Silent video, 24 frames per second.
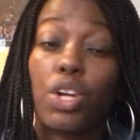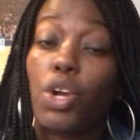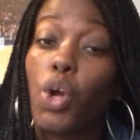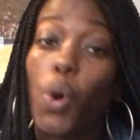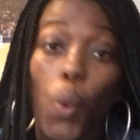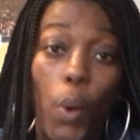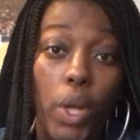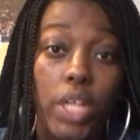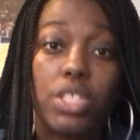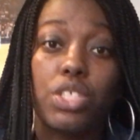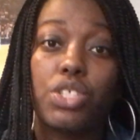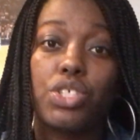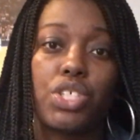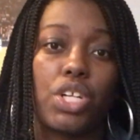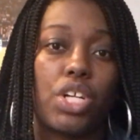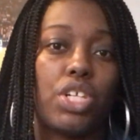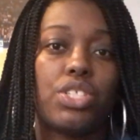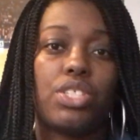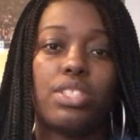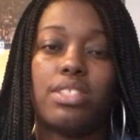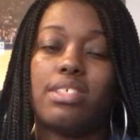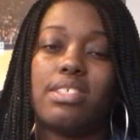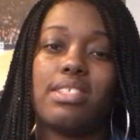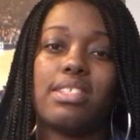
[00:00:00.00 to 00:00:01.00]
Going to
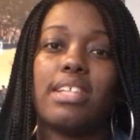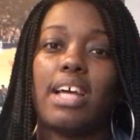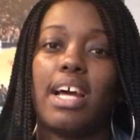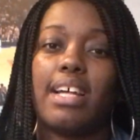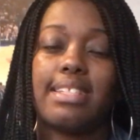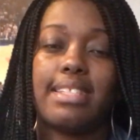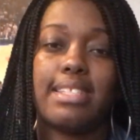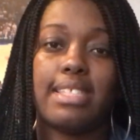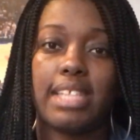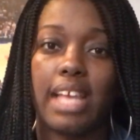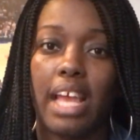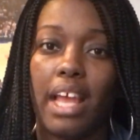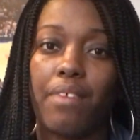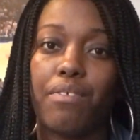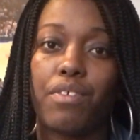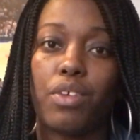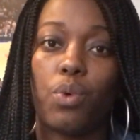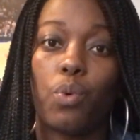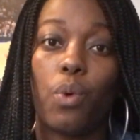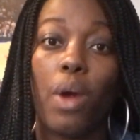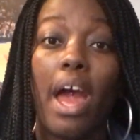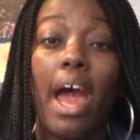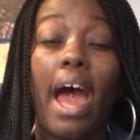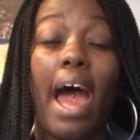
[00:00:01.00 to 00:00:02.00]
church does not save
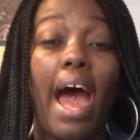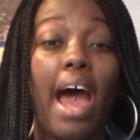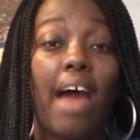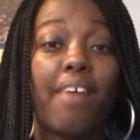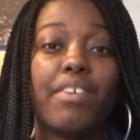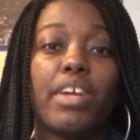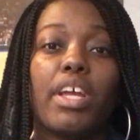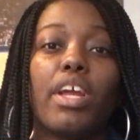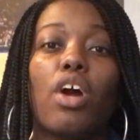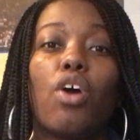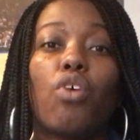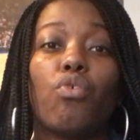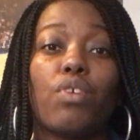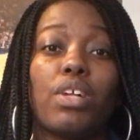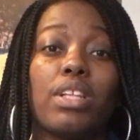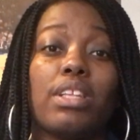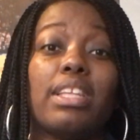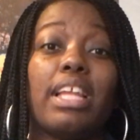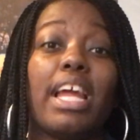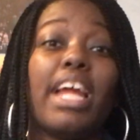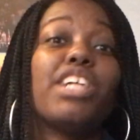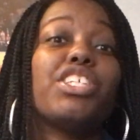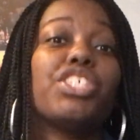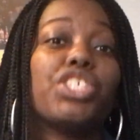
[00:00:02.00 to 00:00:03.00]
you. Having a
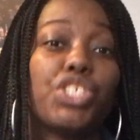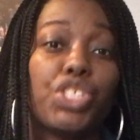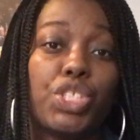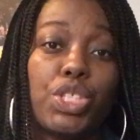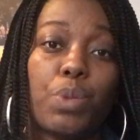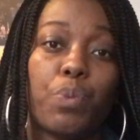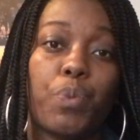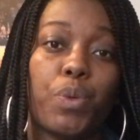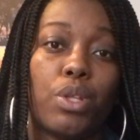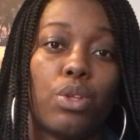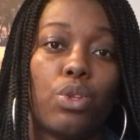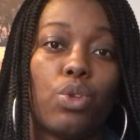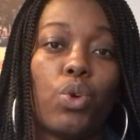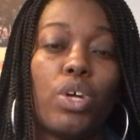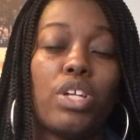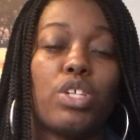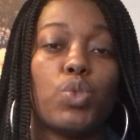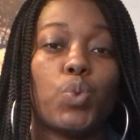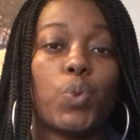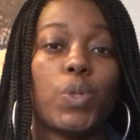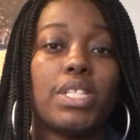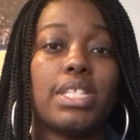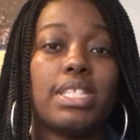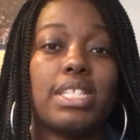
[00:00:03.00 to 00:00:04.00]
relationship with the Lord
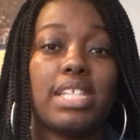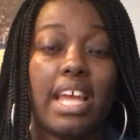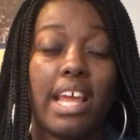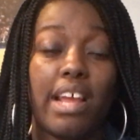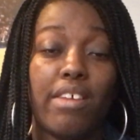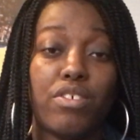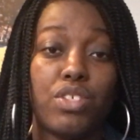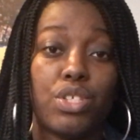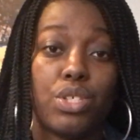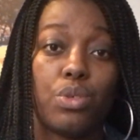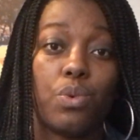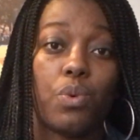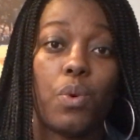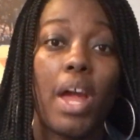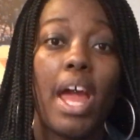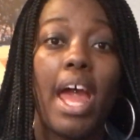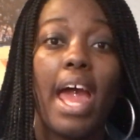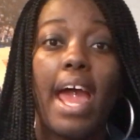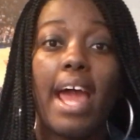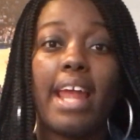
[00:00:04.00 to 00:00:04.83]
is what saves you.